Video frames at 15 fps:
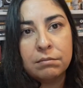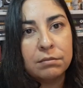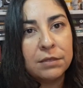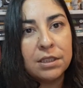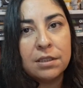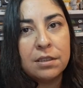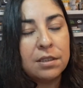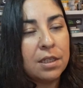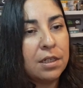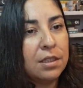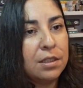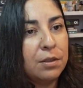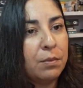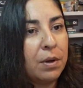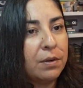This is an
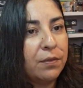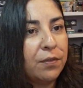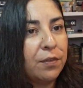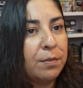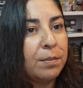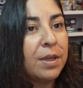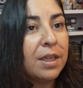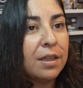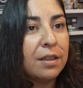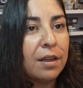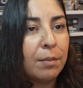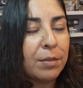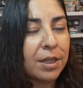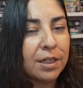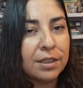easy one for me.
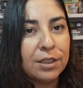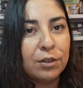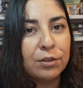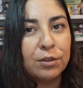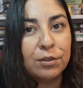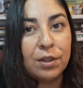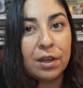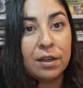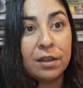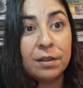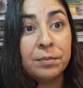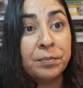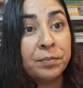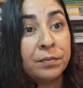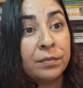I'm gonna tell you
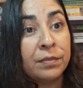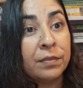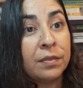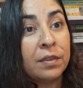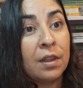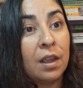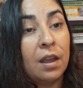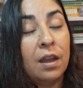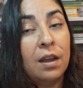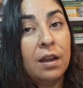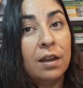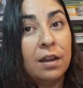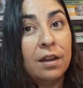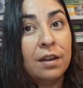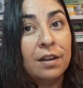the
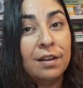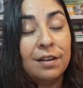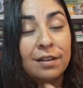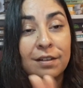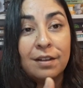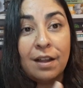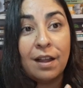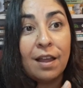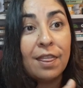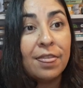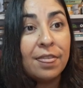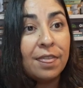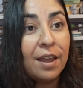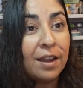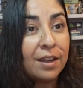
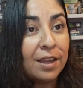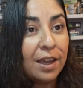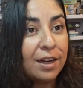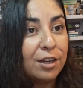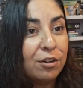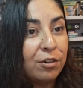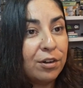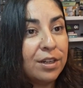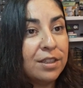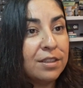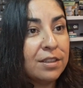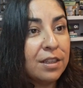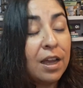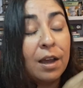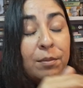
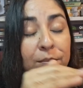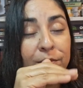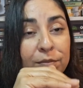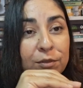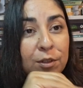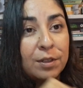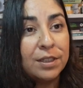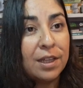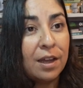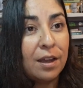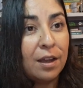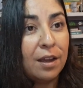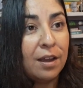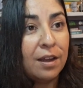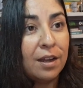categories.
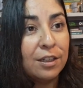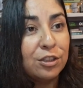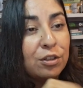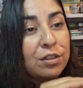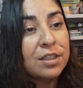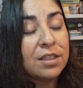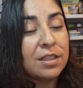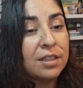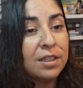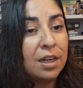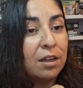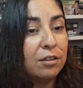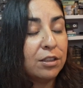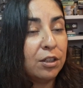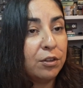The choices, and then
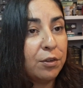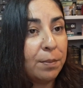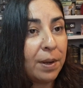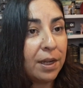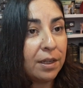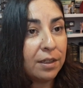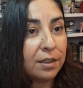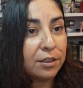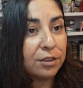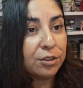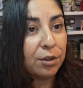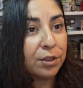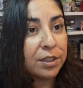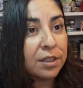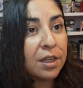I'll tell you my
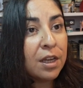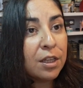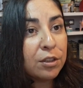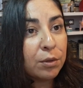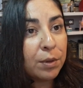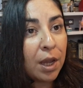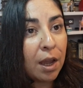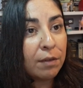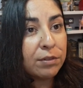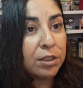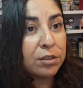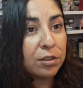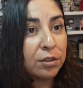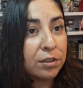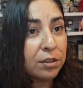choice. So we have The
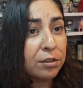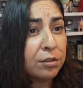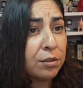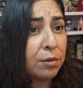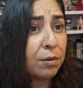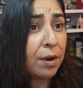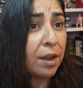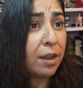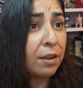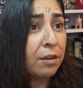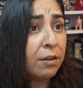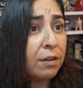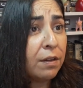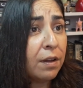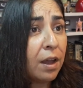Stardust
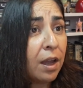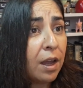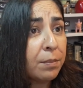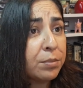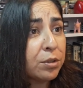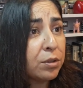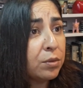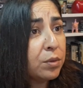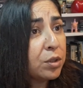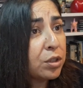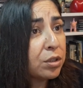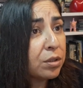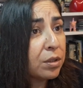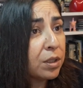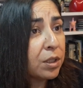Crail,
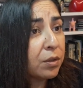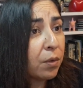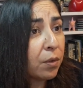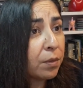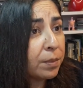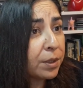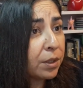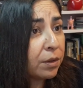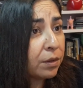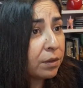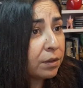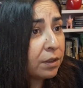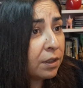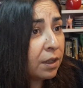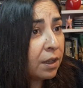Absolution,
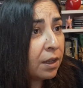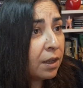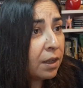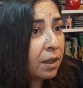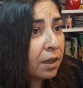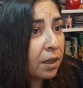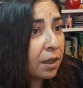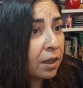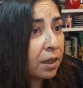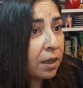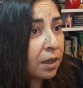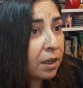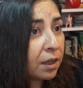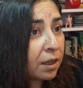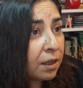Orbital,
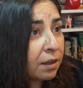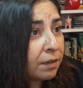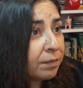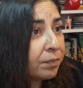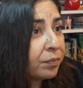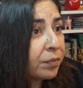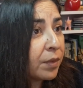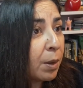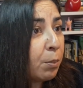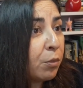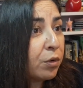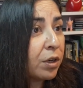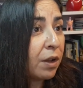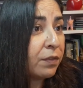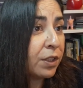
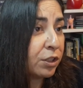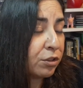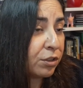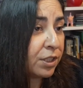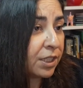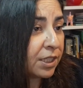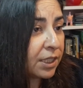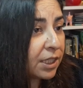Moon of the Turning